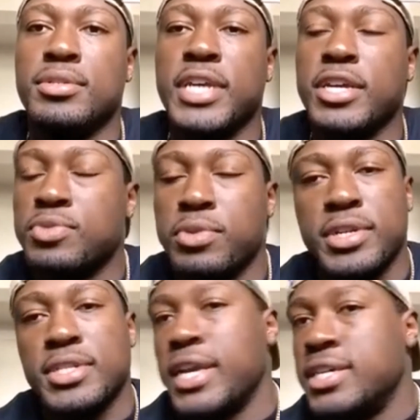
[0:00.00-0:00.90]
Your
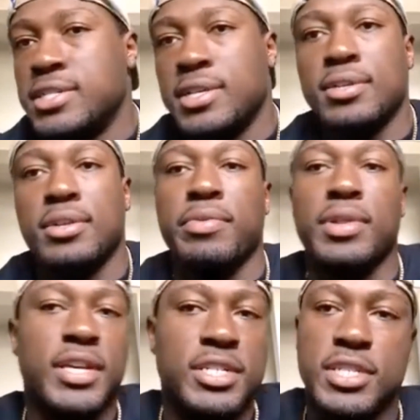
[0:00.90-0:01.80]
sexual orientation,
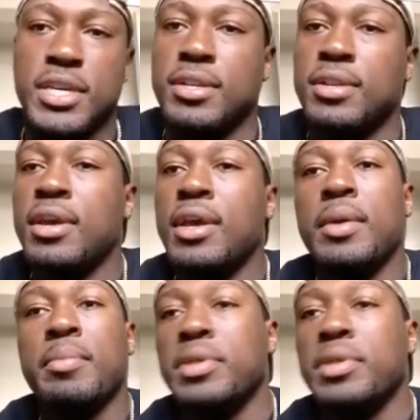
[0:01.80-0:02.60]
your religion,